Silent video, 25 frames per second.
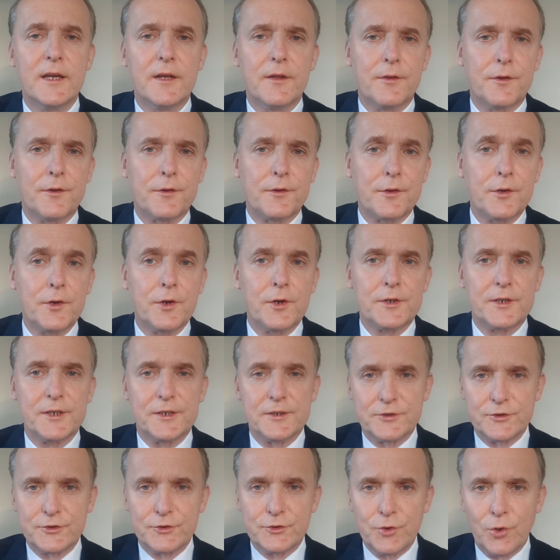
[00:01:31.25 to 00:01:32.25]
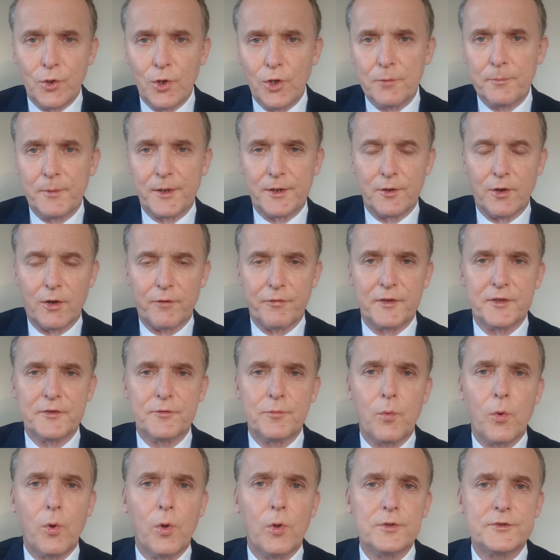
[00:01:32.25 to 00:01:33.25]
the third installment of his
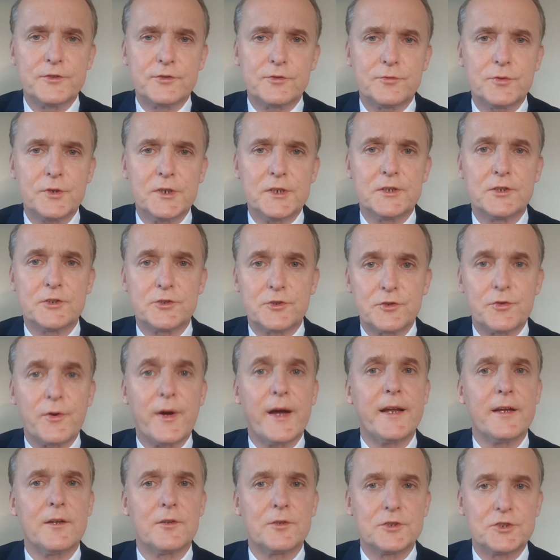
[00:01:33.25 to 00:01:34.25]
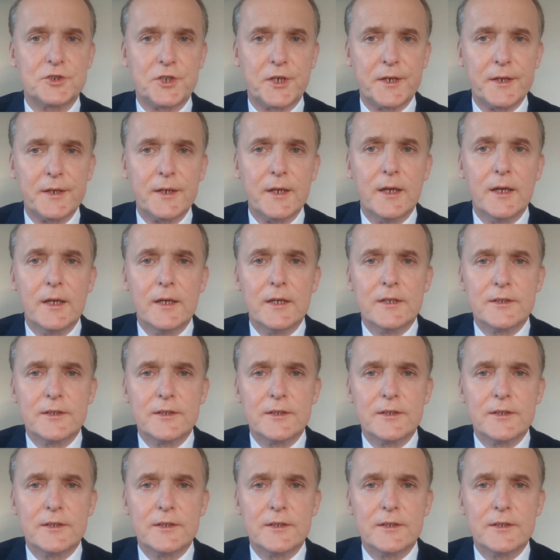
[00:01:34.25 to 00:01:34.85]
Wall Street trilogy,